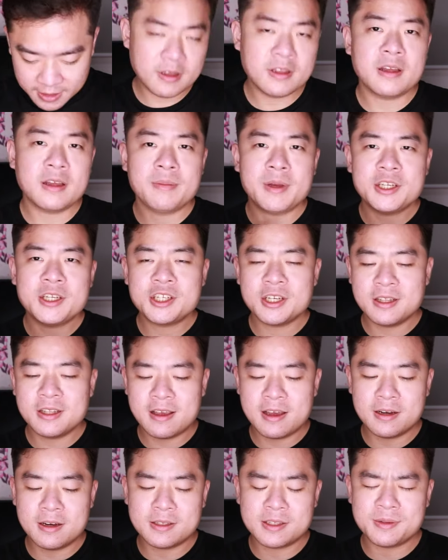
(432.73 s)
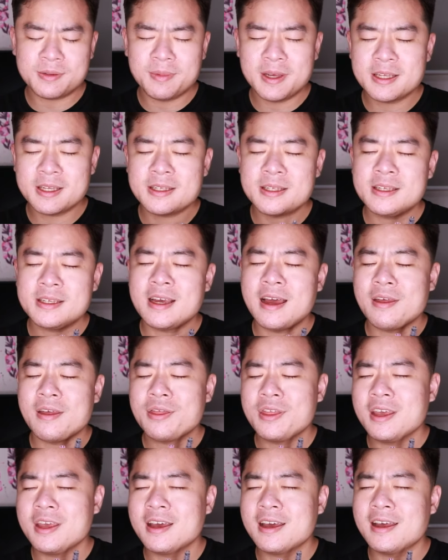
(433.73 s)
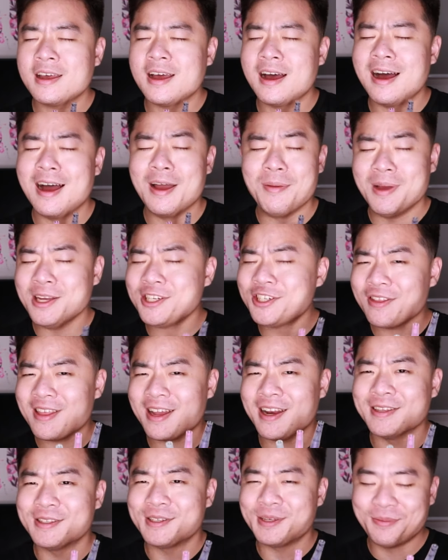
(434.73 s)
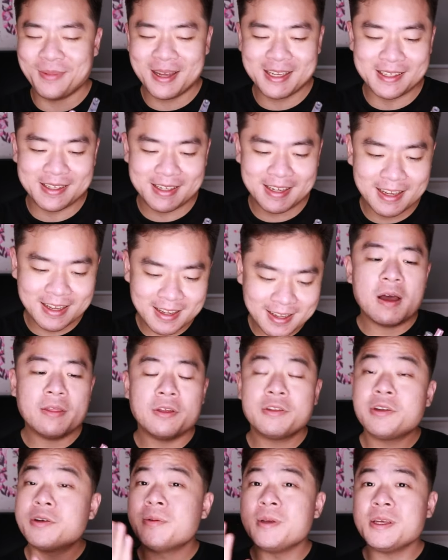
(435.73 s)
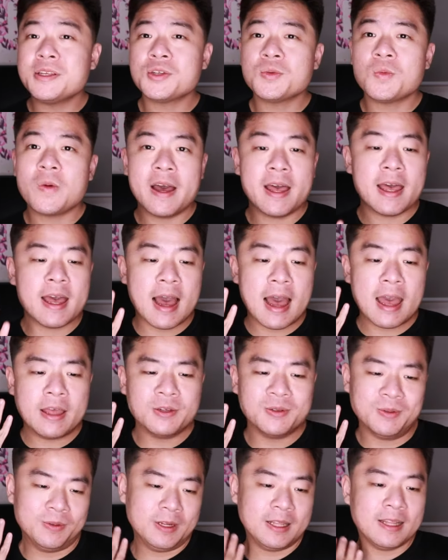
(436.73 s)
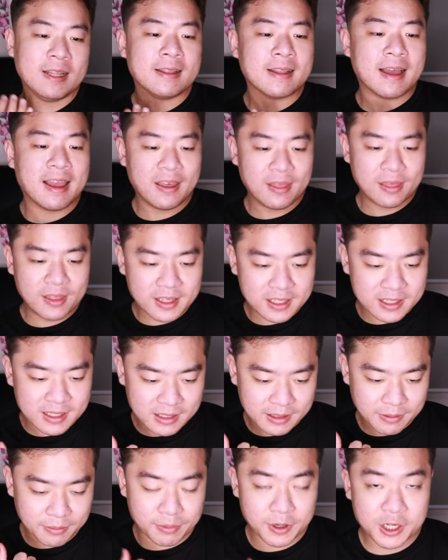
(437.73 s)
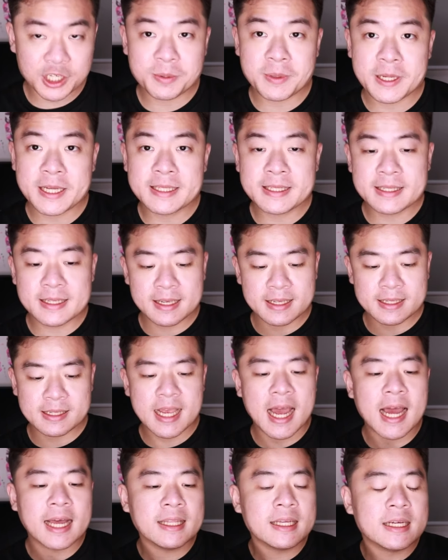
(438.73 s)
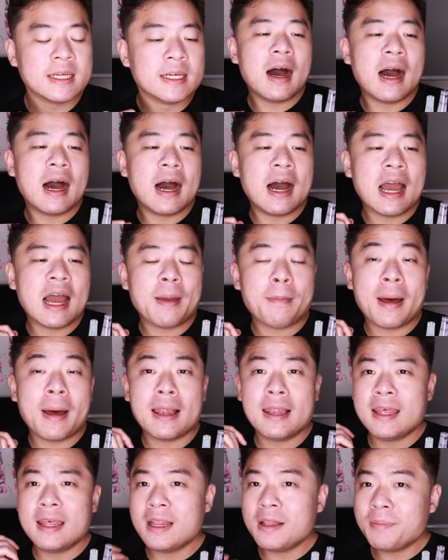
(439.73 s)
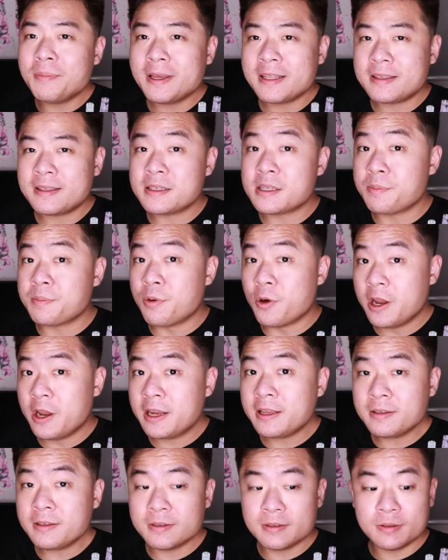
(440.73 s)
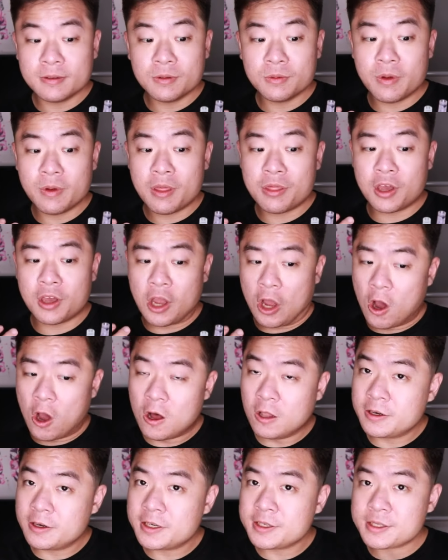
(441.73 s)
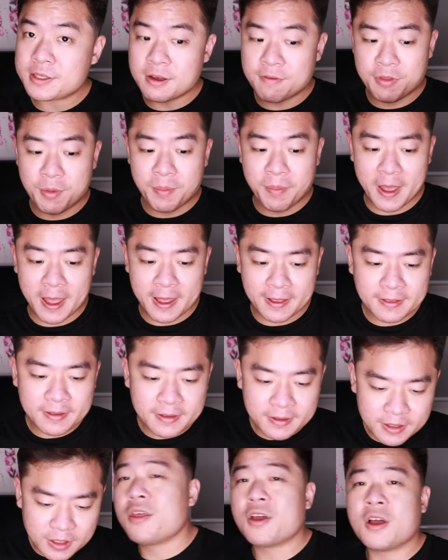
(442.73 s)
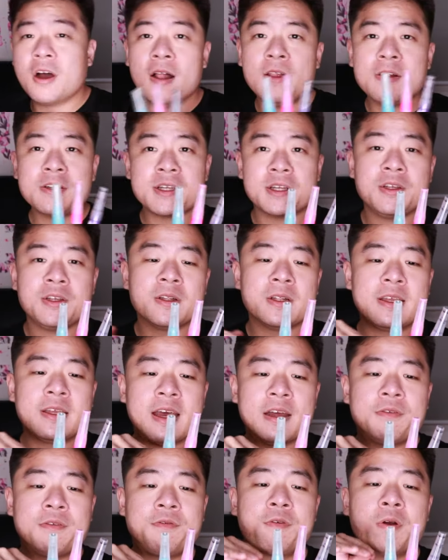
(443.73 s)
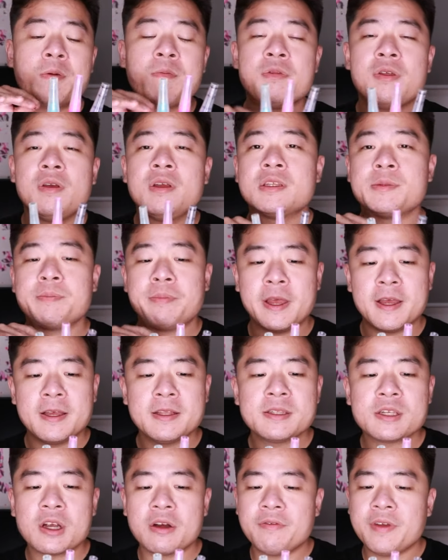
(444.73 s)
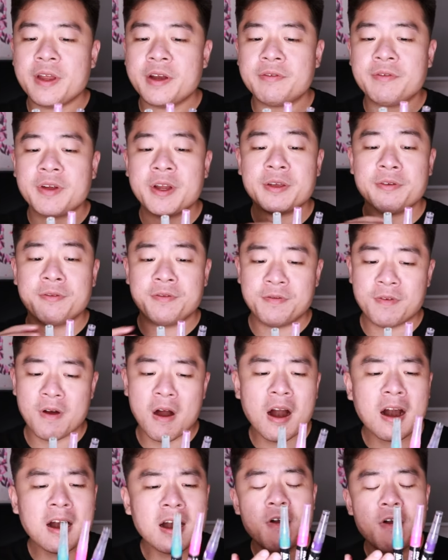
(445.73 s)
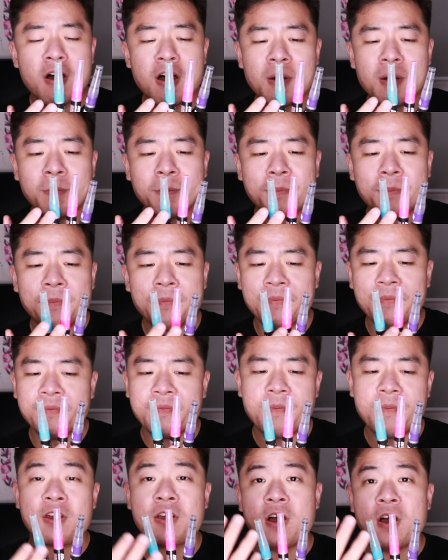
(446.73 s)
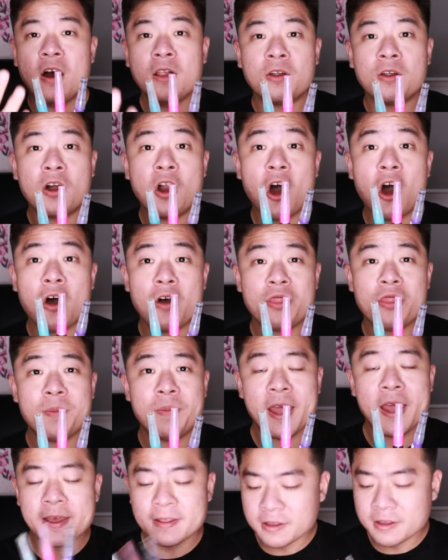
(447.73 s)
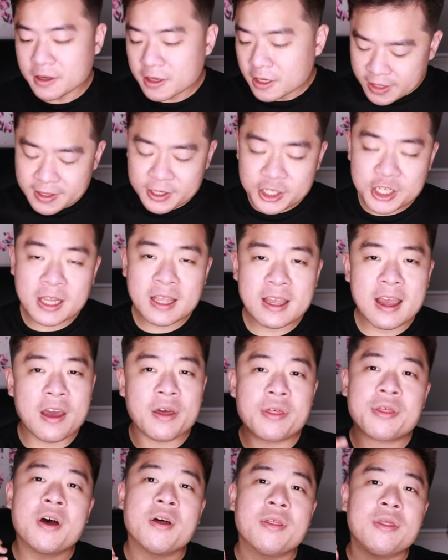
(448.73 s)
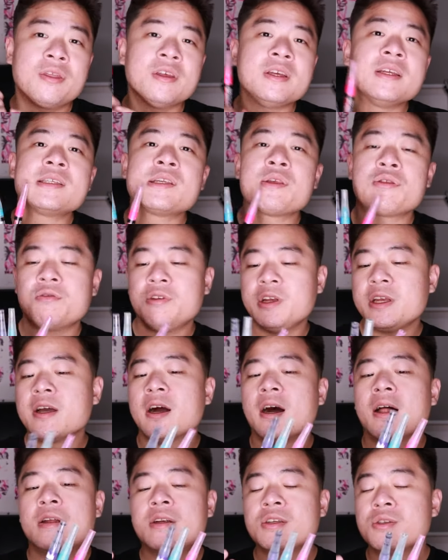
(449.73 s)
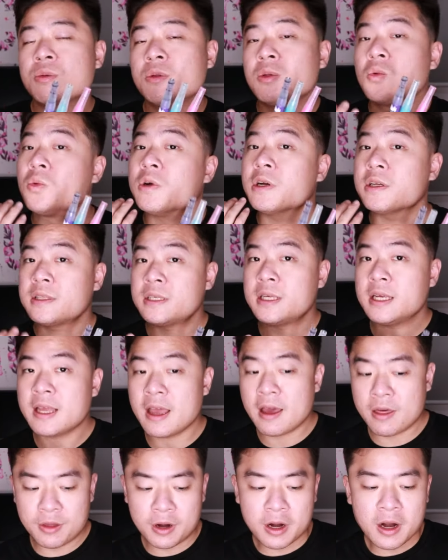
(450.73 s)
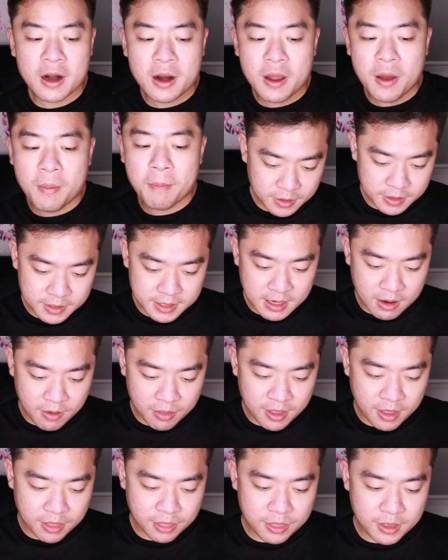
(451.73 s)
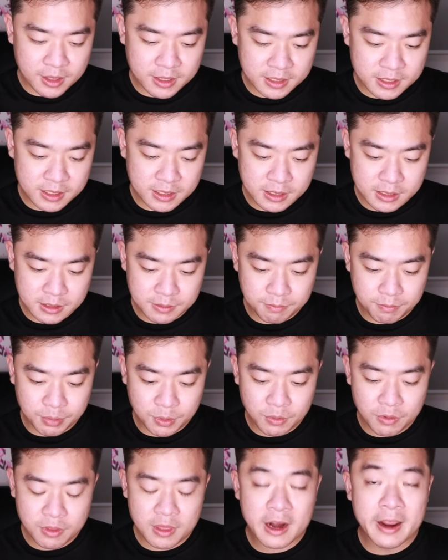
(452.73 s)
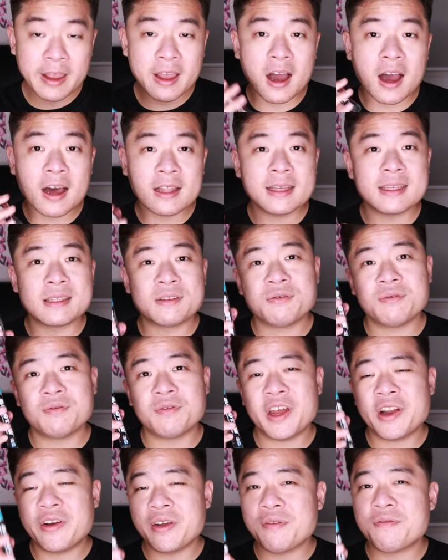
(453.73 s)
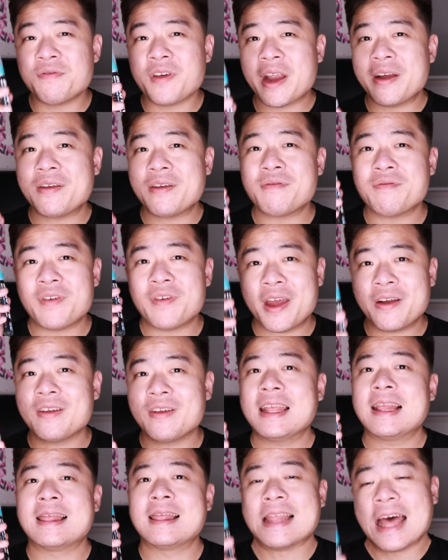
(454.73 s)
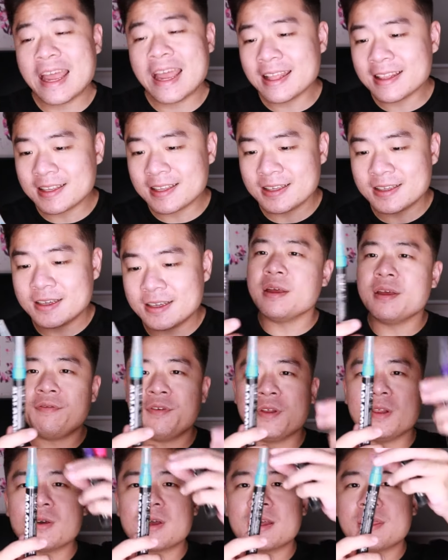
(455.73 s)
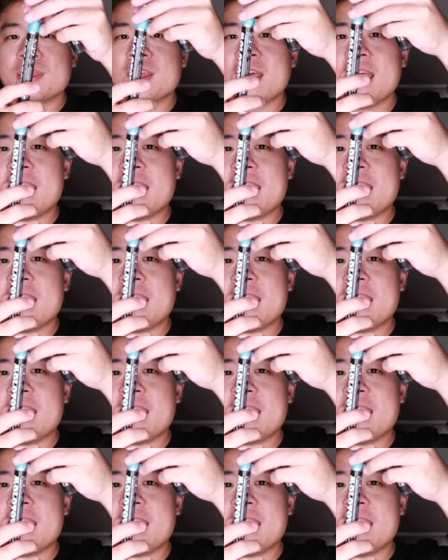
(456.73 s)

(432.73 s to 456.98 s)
Did I mention that it's messy? I think I mentioned that it's messy. Another reason why I don't really like these brush pens is that I'm a little bit disappointed with the colors of the pen. The colors that you'll get from these pens are very, very far from the color on the pen. Initially, I thought these three colors will work together. Turns out that this blue that I got is very, very, very light. If you look at